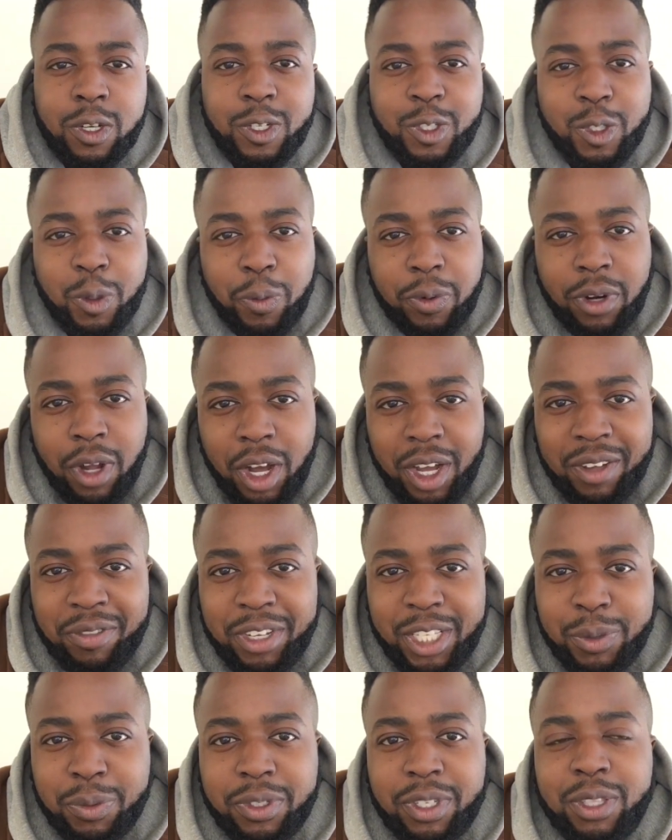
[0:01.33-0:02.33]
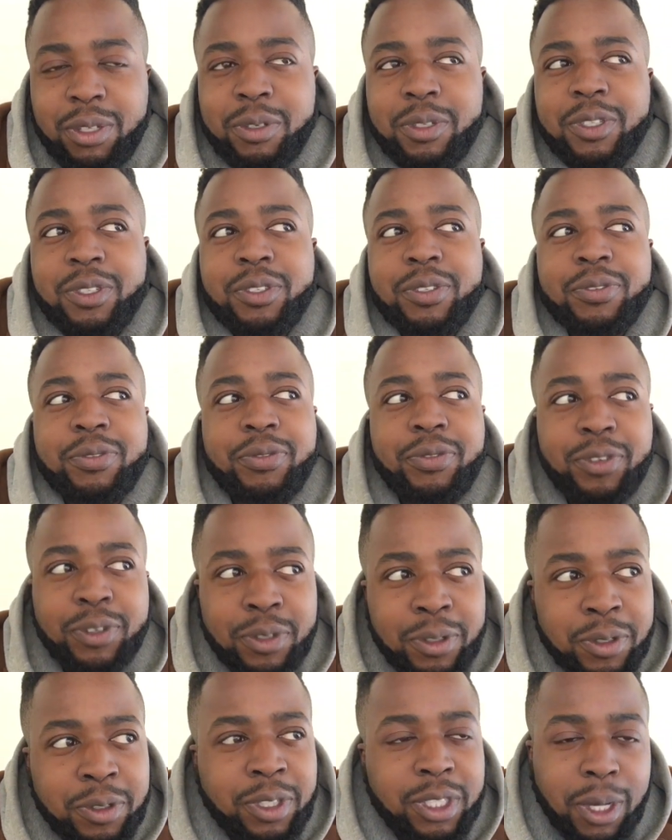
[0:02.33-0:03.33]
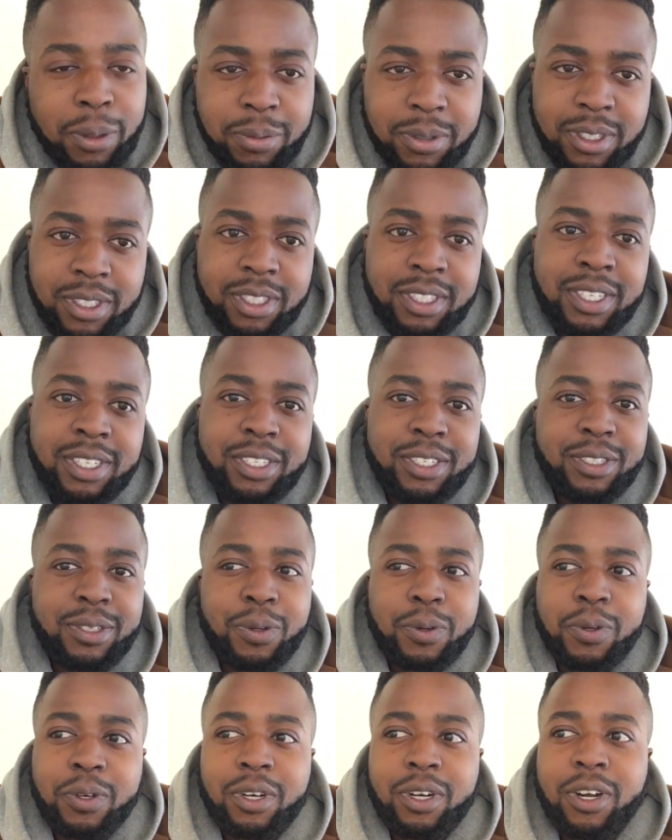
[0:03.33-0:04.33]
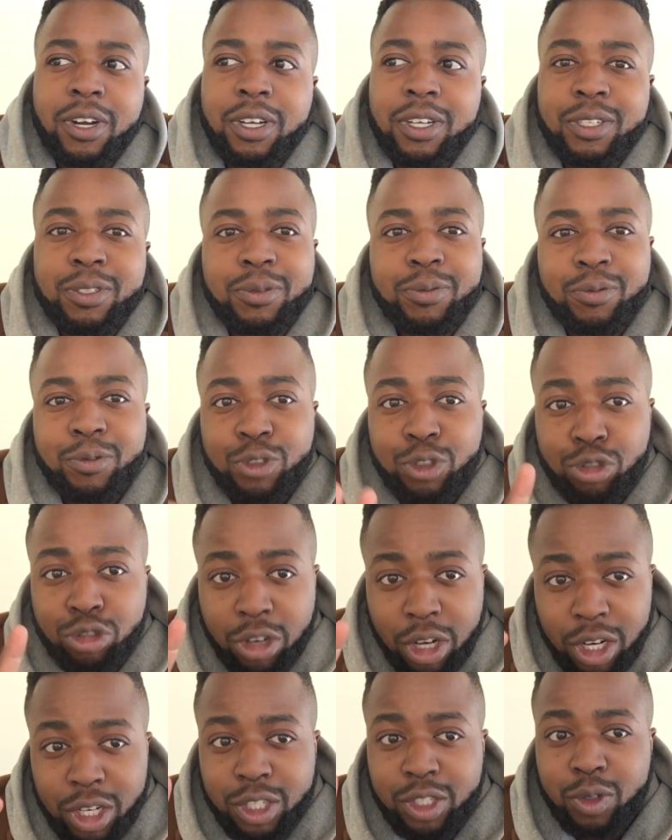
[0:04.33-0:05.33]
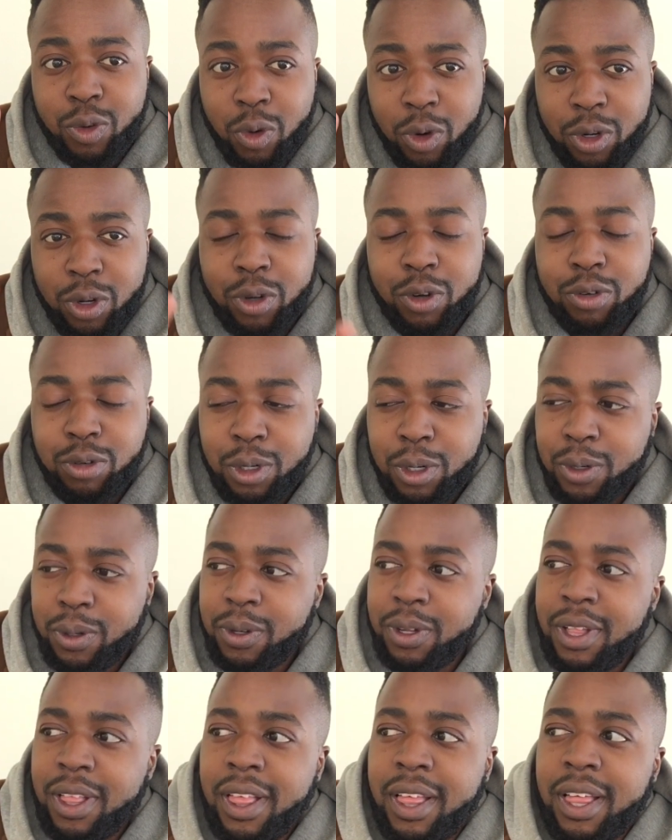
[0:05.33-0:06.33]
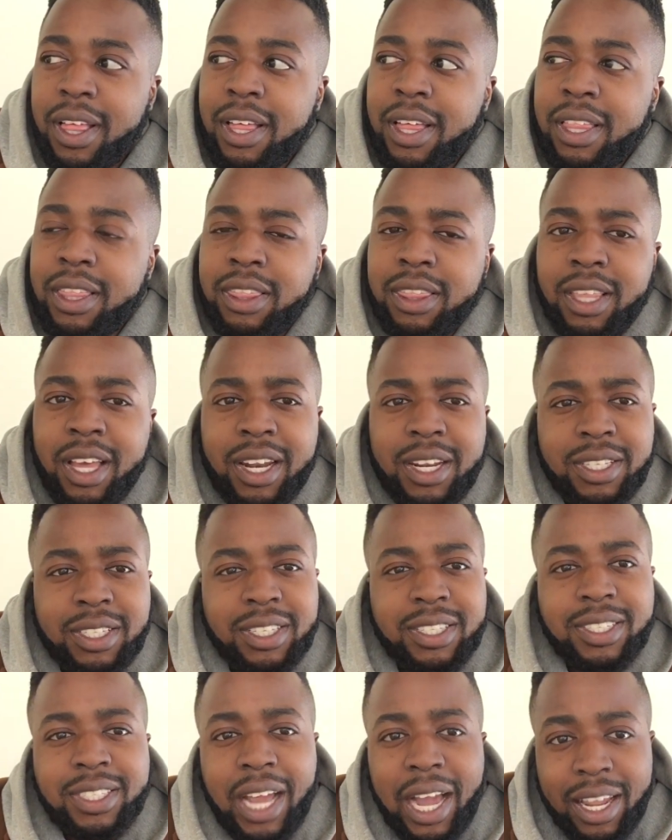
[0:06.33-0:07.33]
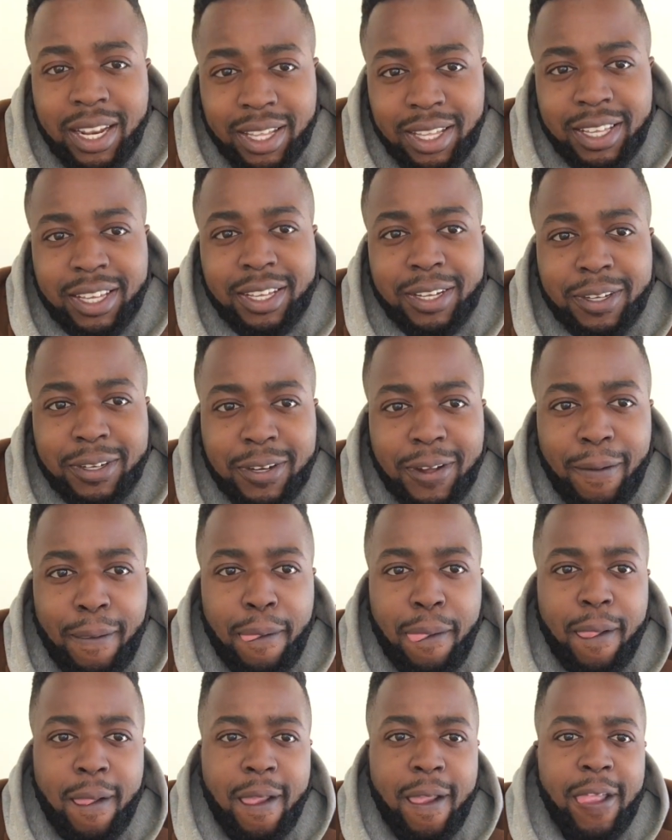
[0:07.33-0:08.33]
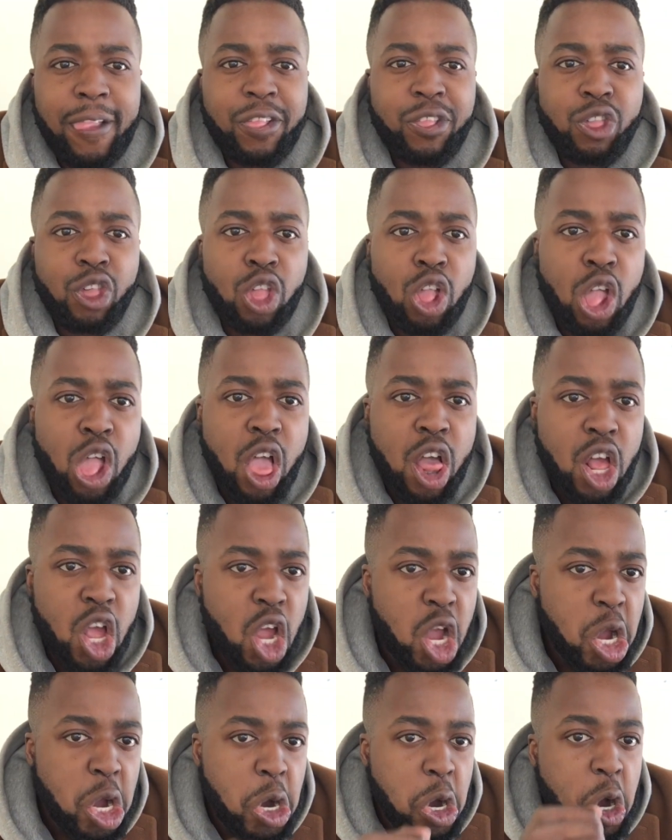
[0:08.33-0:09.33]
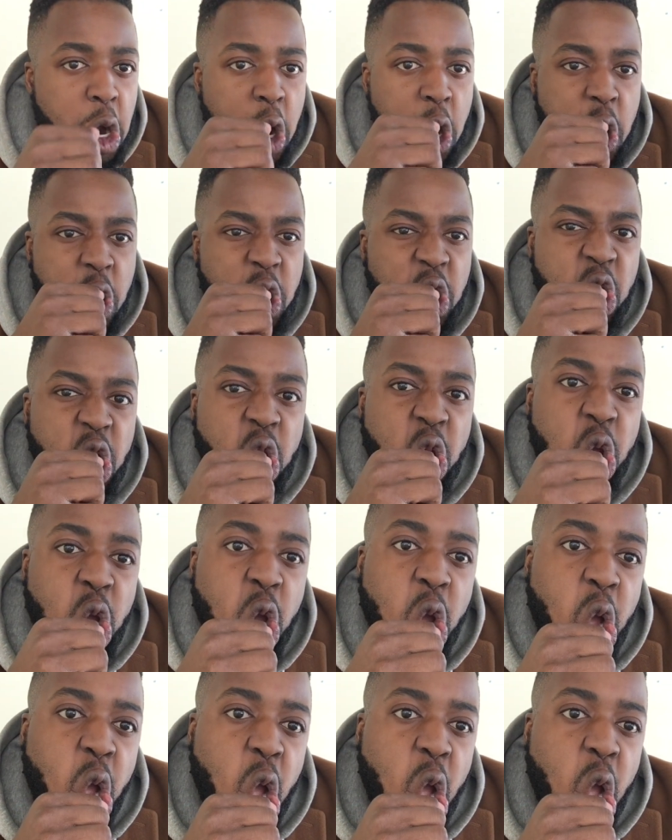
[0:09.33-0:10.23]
So pornography is one of those few substances or drugs, quote unquote, that is a silent killer. It's, oh shit.